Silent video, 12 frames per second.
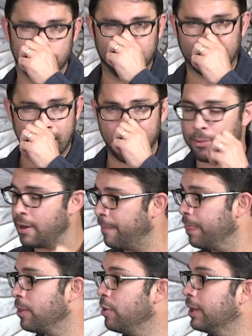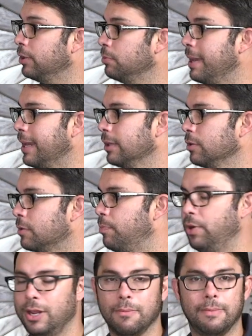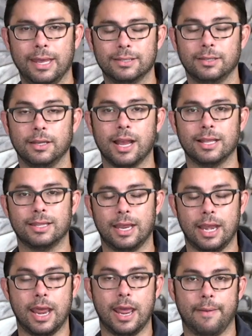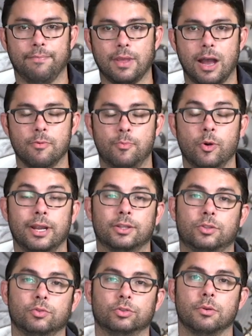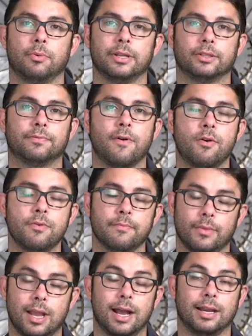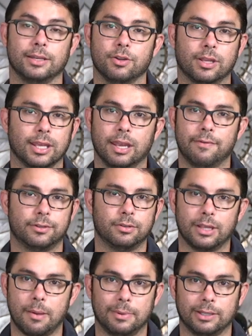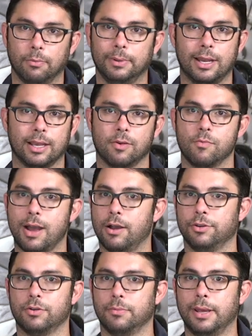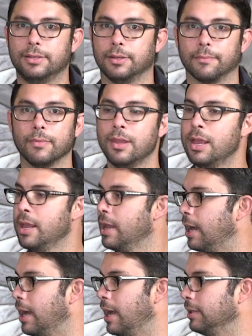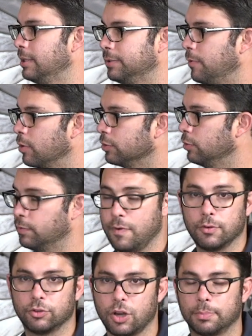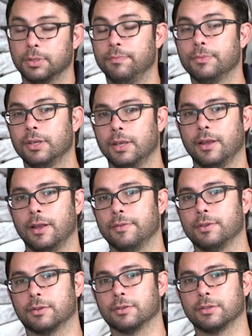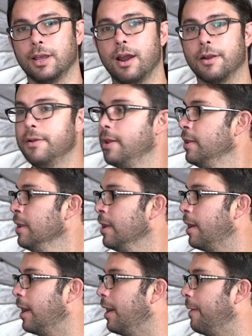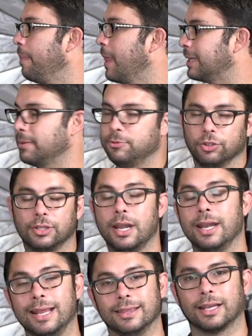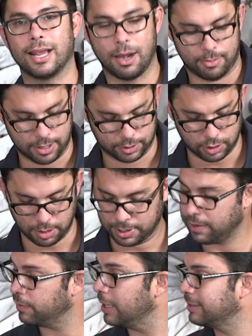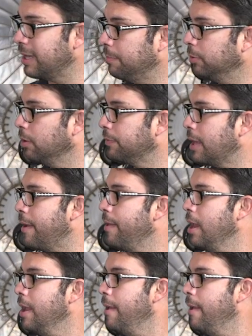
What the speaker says: the camera. You can make it look pretty amazing, and then output it to somebody's phone, and you can give it to them, and they'll be like, wow, you're amazing. These photos look photoshopped. Yeah, because they are, except you did it in the camera. So let me give you an example of that.